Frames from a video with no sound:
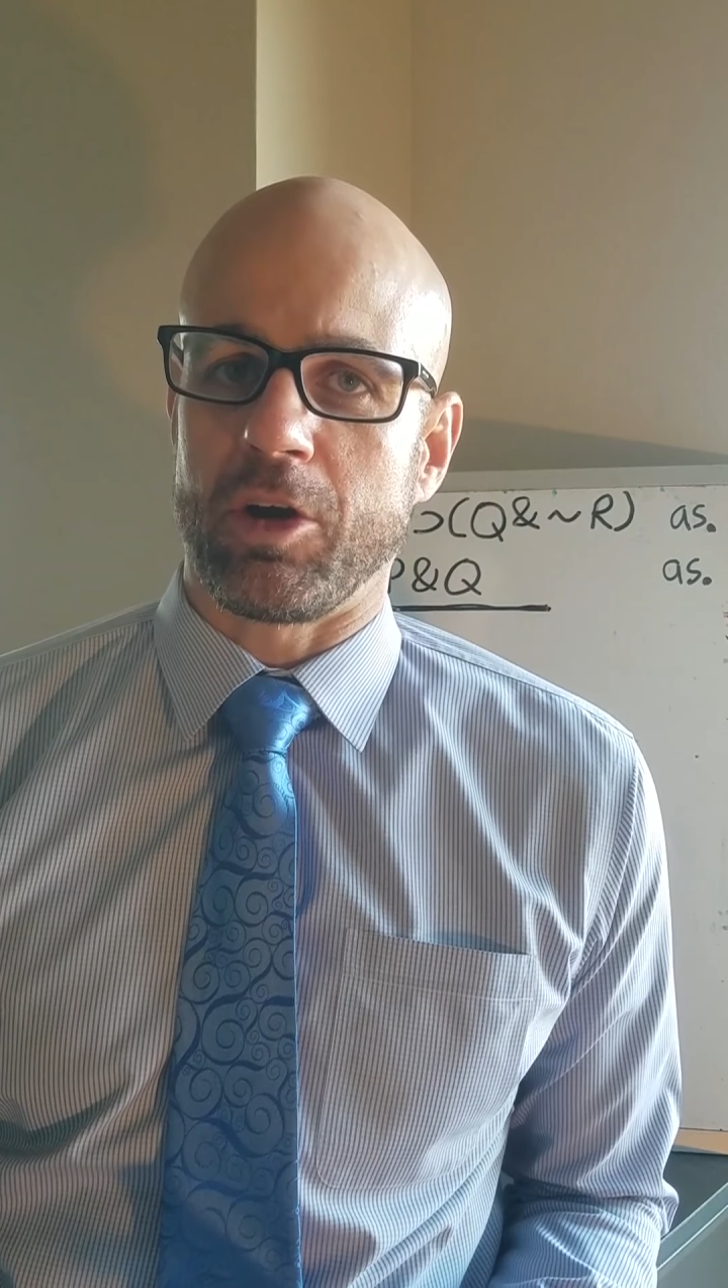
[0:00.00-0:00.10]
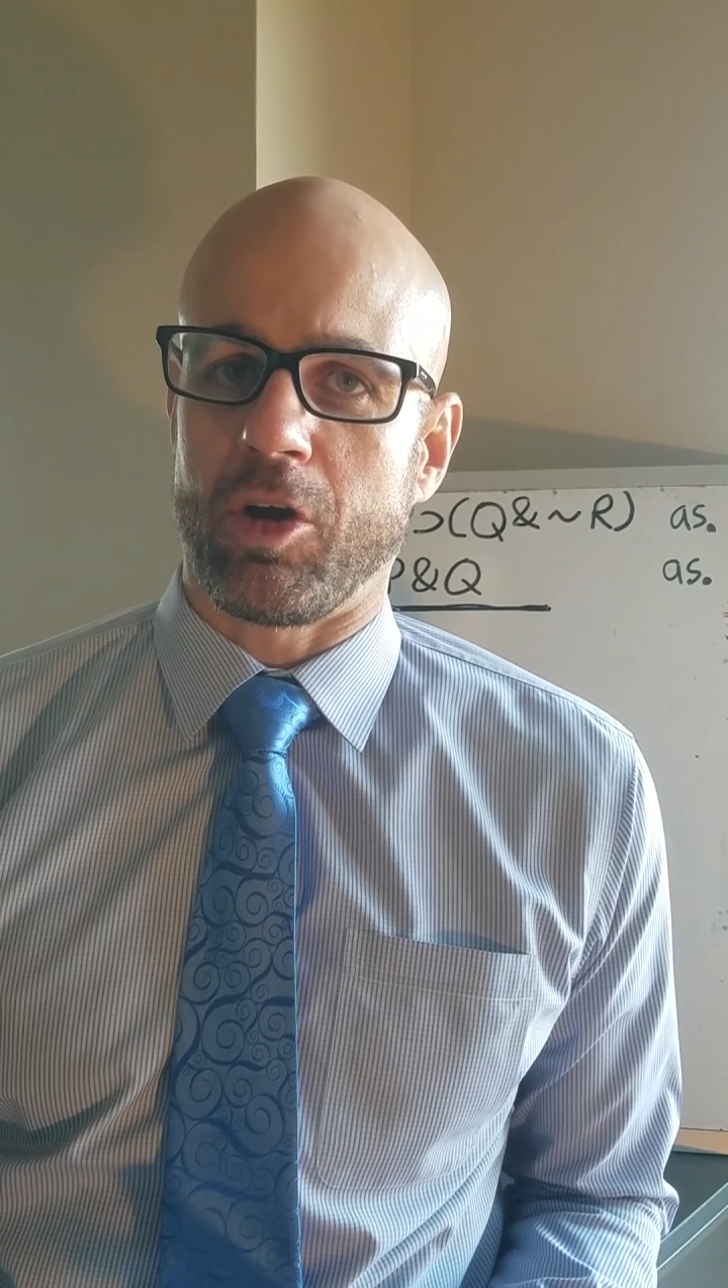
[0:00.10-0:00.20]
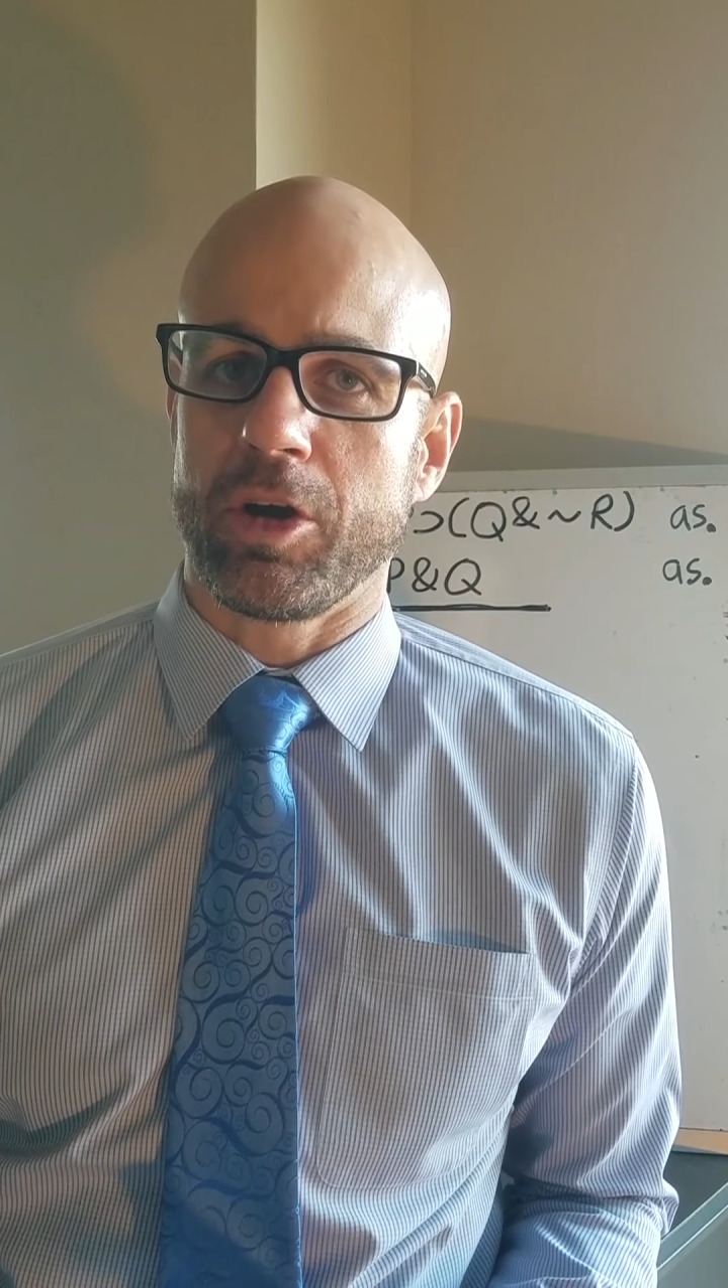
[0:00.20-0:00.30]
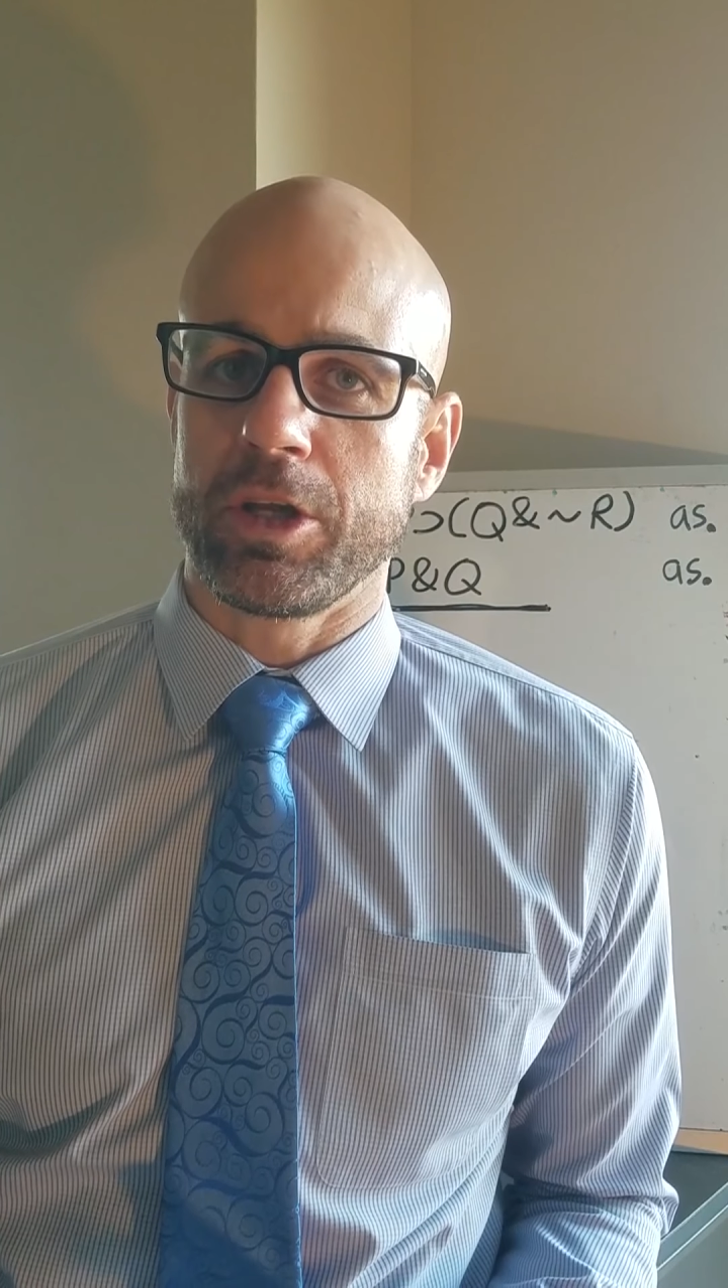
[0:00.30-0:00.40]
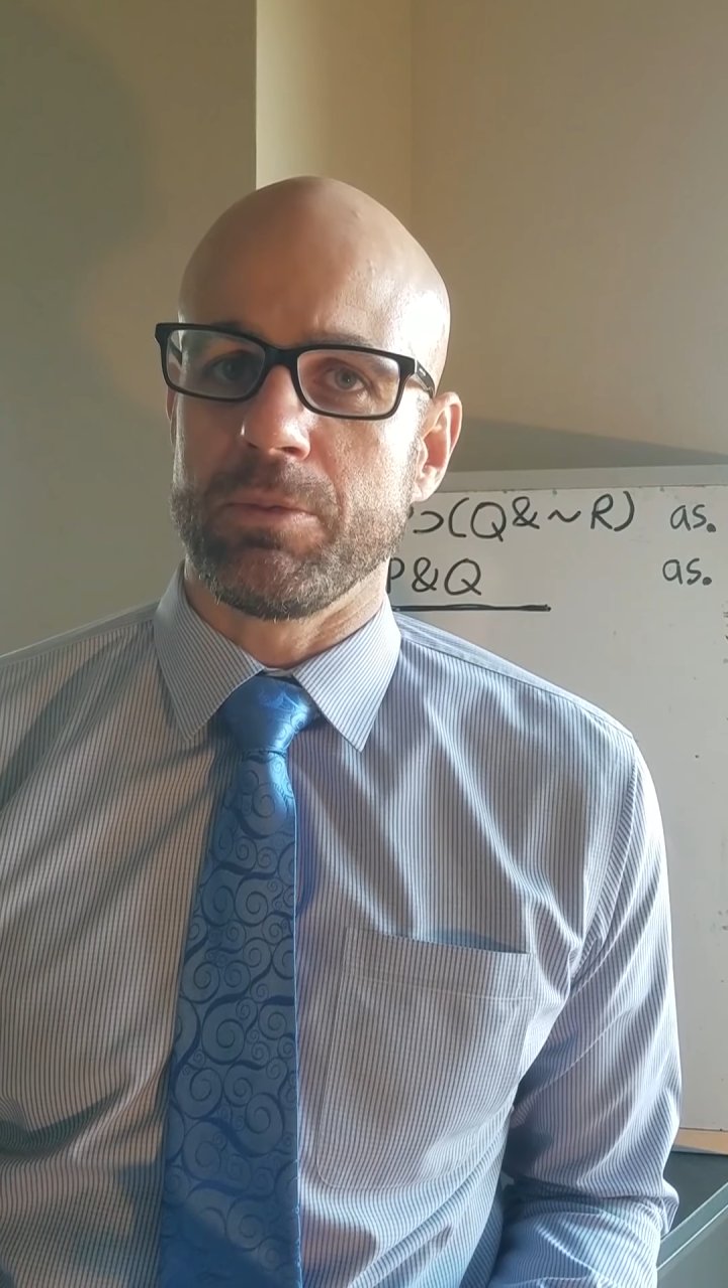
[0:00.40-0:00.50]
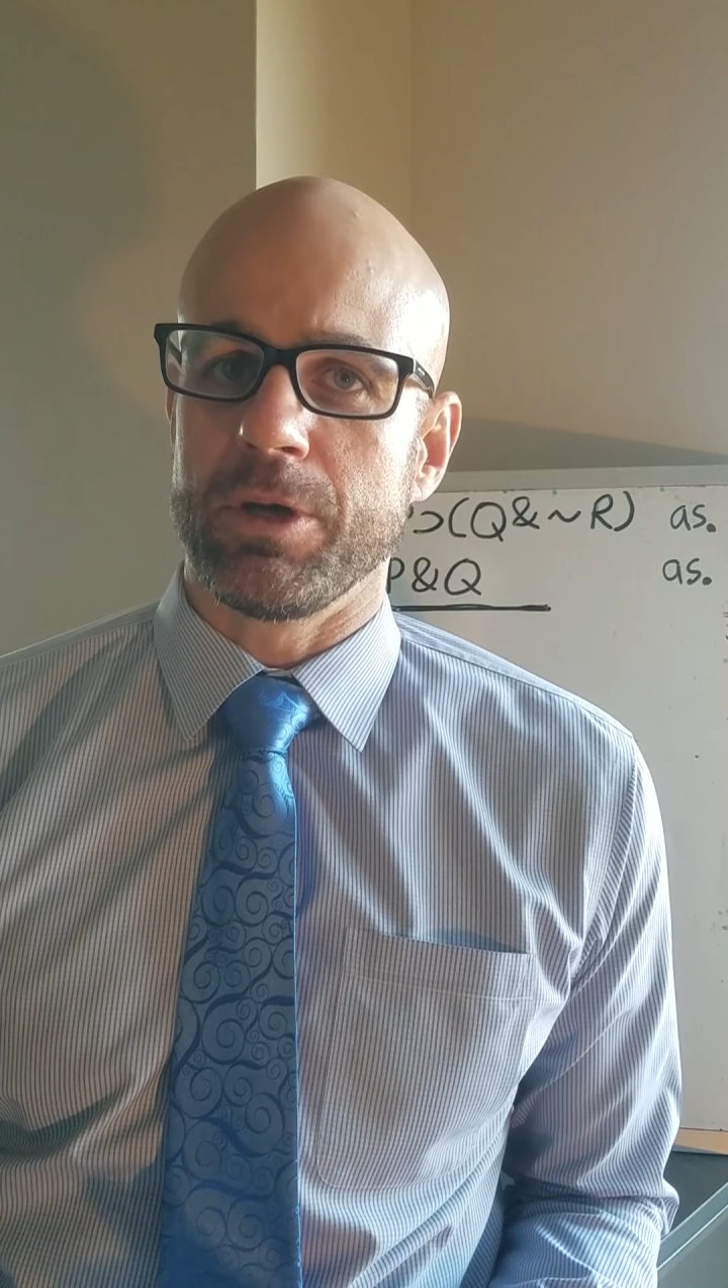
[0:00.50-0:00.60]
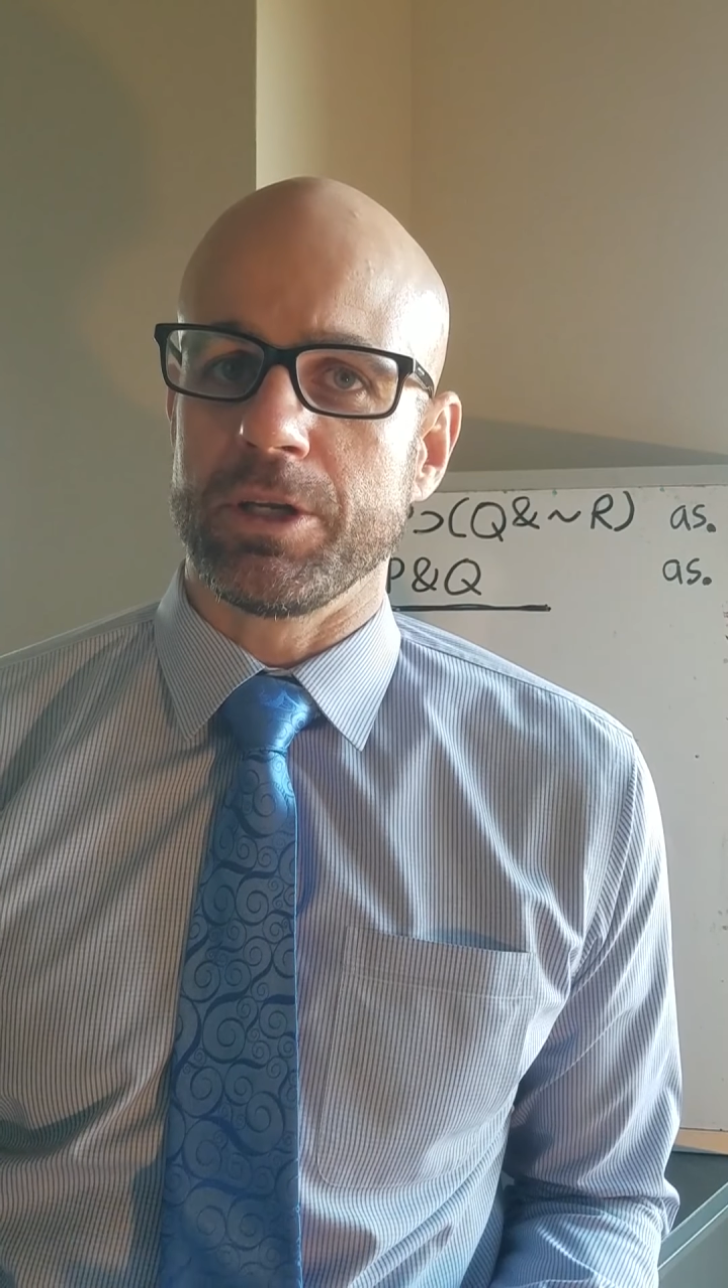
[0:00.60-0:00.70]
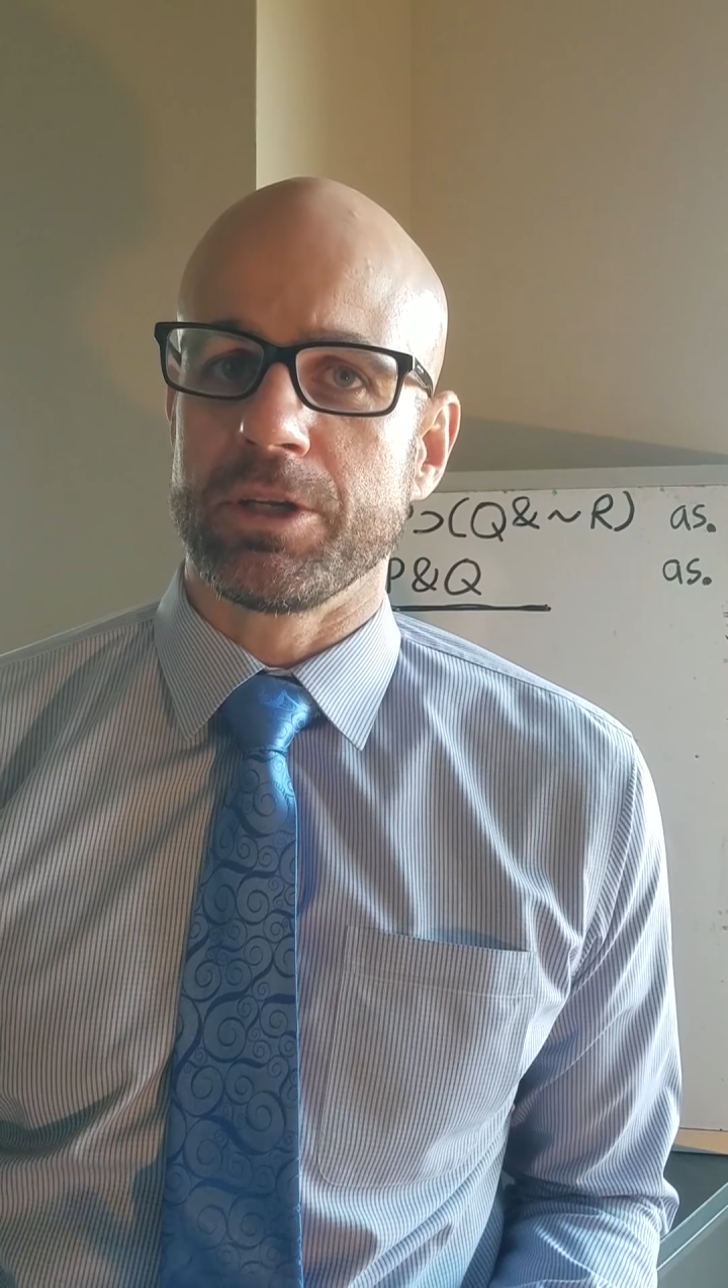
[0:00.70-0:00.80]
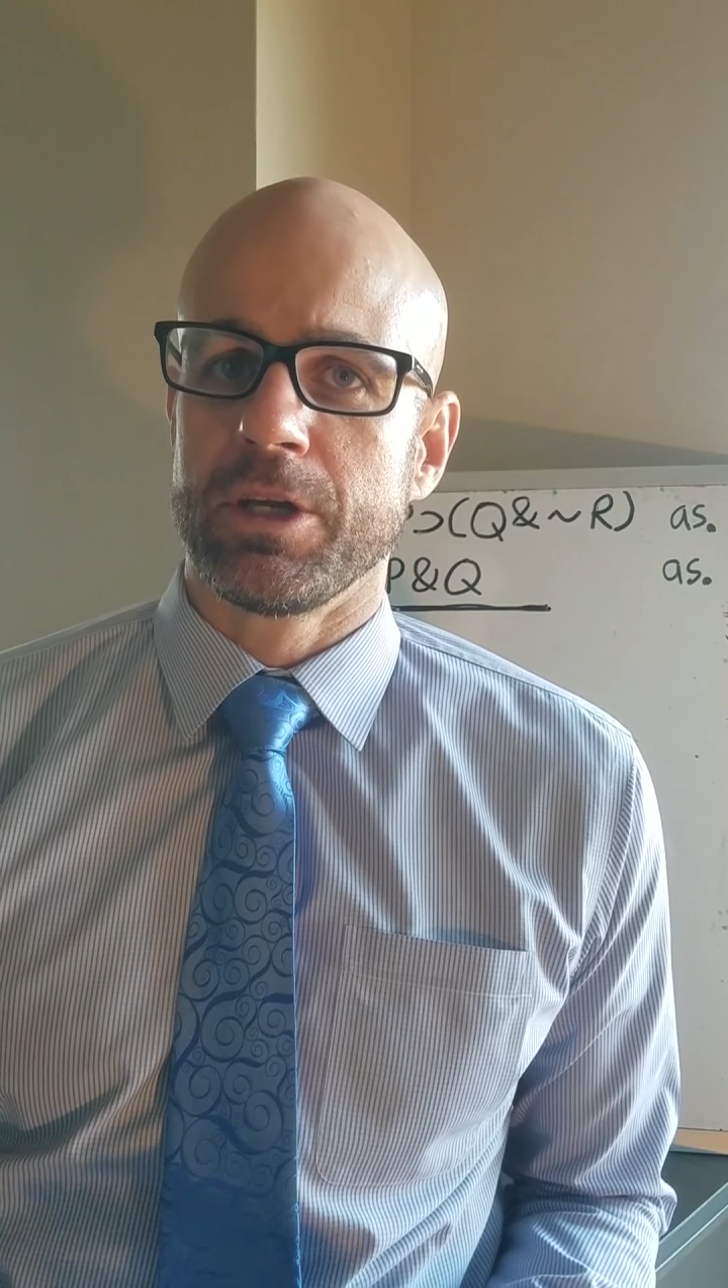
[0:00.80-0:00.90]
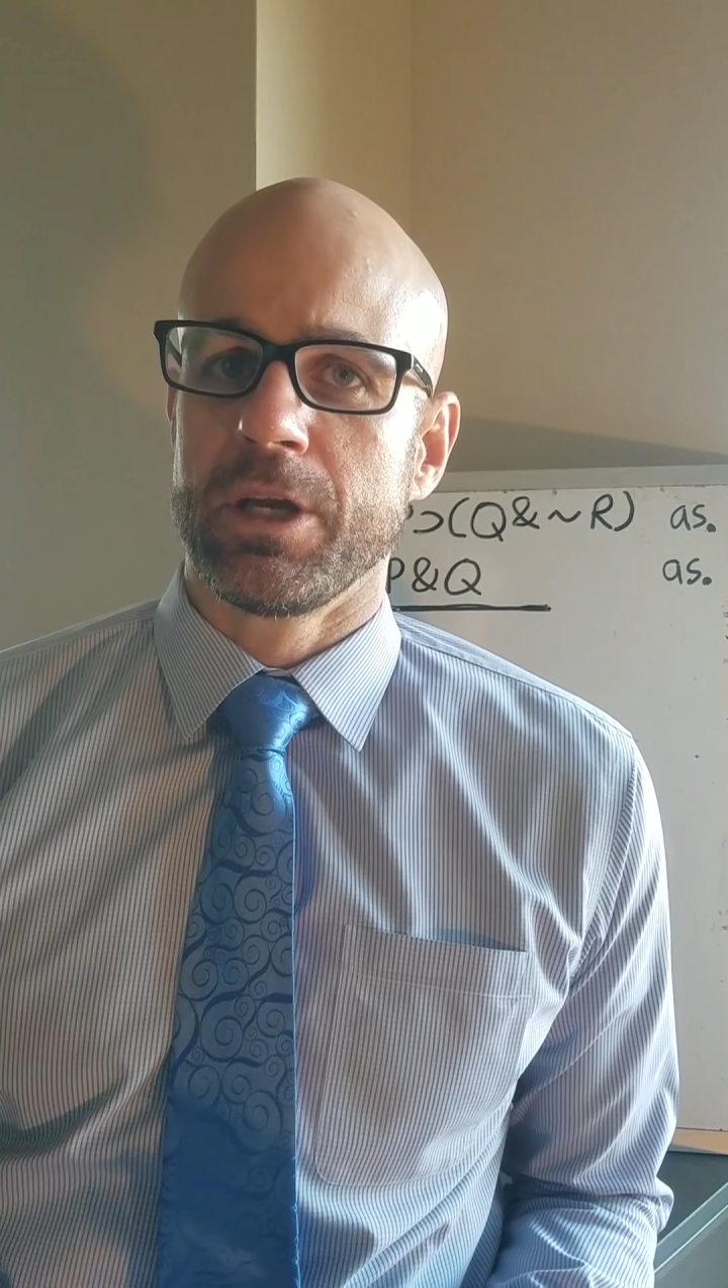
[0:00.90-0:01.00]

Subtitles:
argument